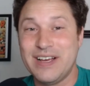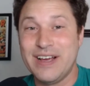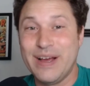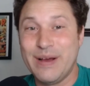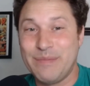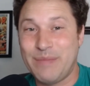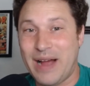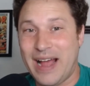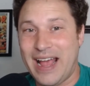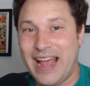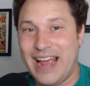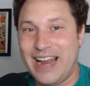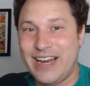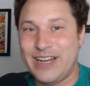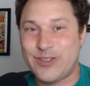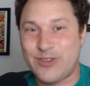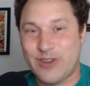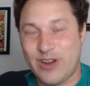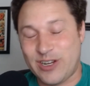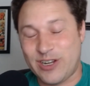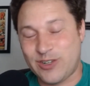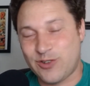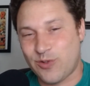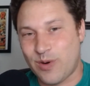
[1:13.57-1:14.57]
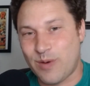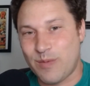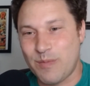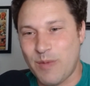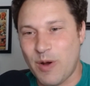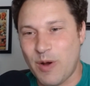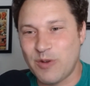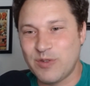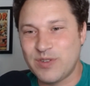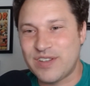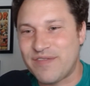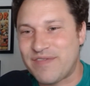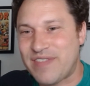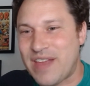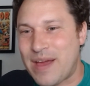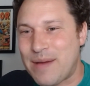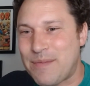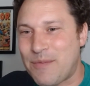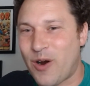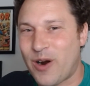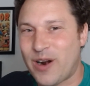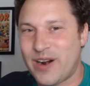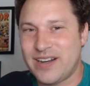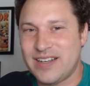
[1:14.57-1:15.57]
by any stretch, or most of
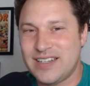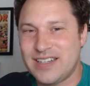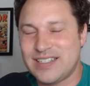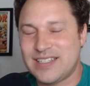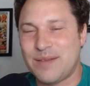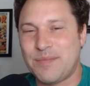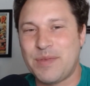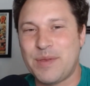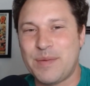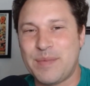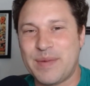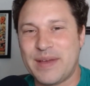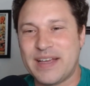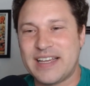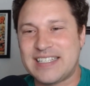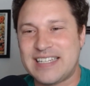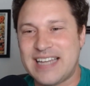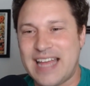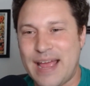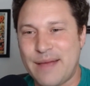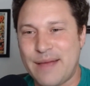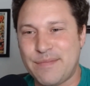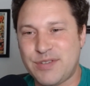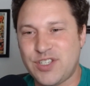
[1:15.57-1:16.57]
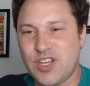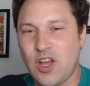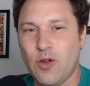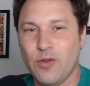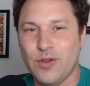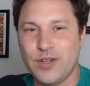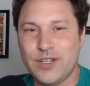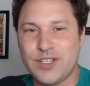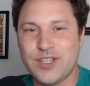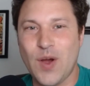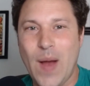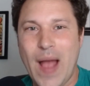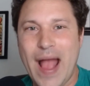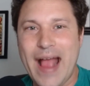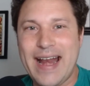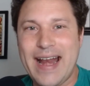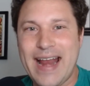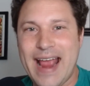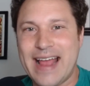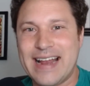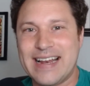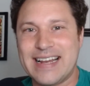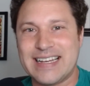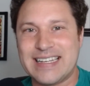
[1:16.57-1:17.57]
them aren't some of the biggest names. So let's go ahead
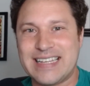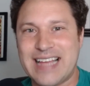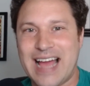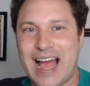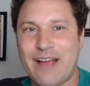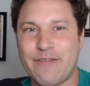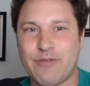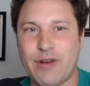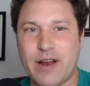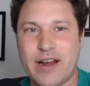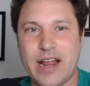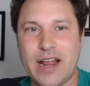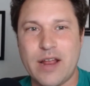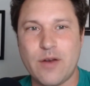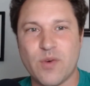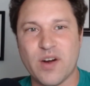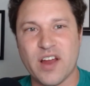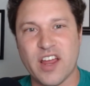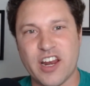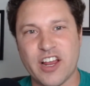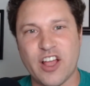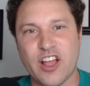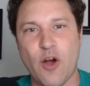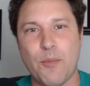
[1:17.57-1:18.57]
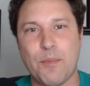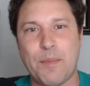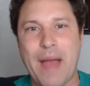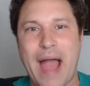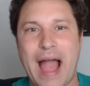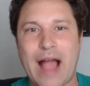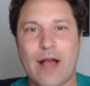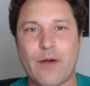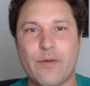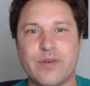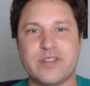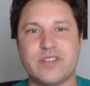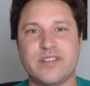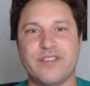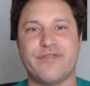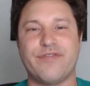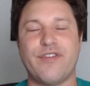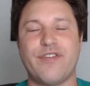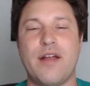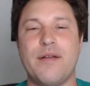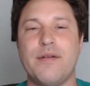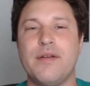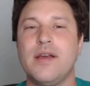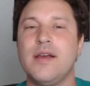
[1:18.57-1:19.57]
and dive right in. We're going to go backwards to
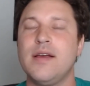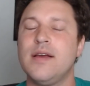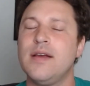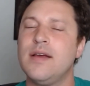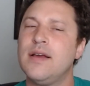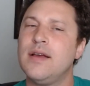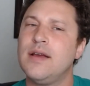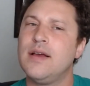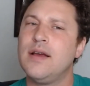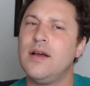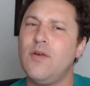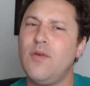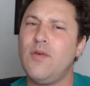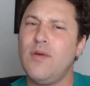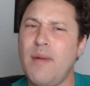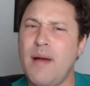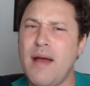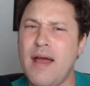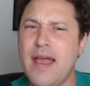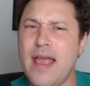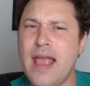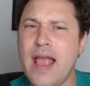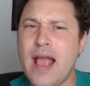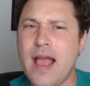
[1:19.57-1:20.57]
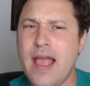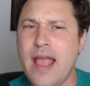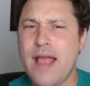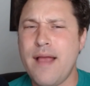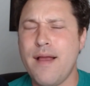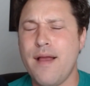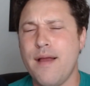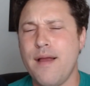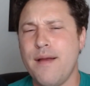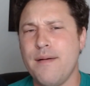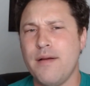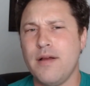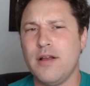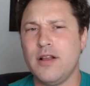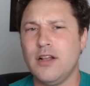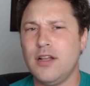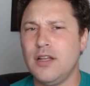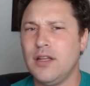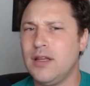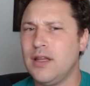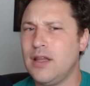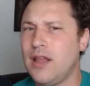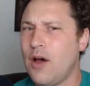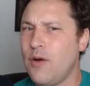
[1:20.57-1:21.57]
front. One of my
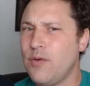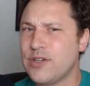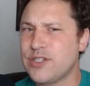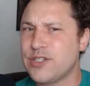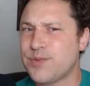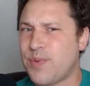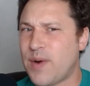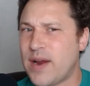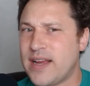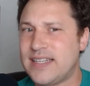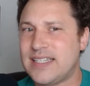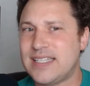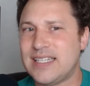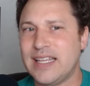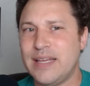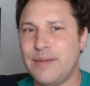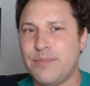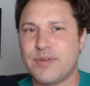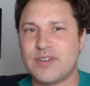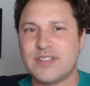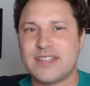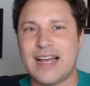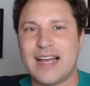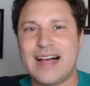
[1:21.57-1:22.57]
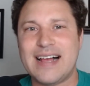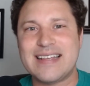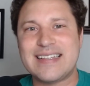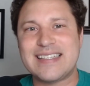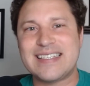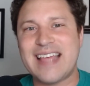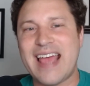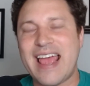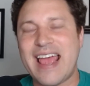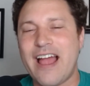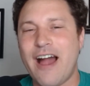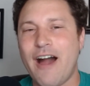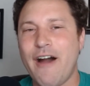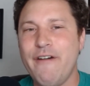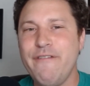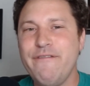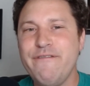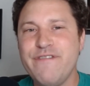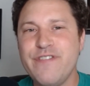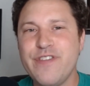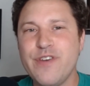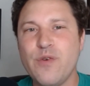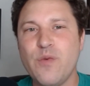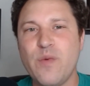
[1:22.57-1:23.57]
lowest-priced sleepers, I'll say,
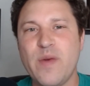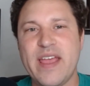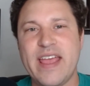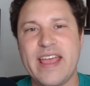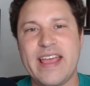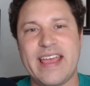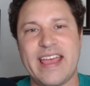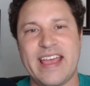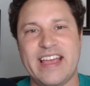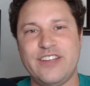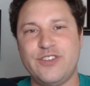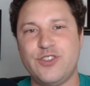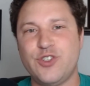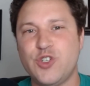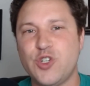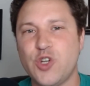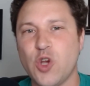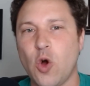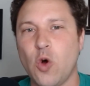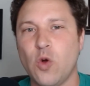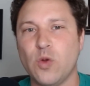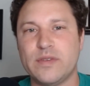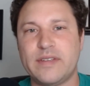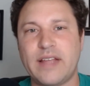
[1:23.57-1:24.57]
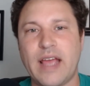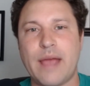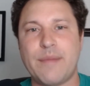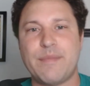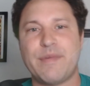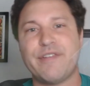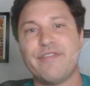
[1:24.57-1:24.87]
of the week is Joel Damon.